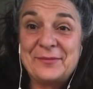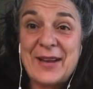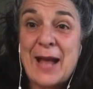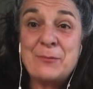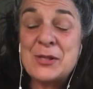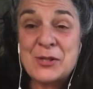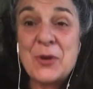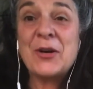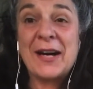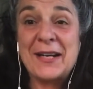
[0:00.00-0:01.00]
I'm
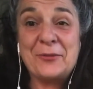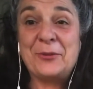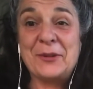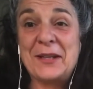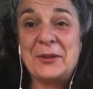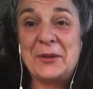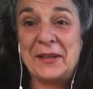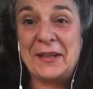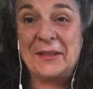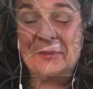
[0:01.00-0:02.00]
so grateful that you're
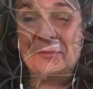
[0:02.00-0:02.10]
here.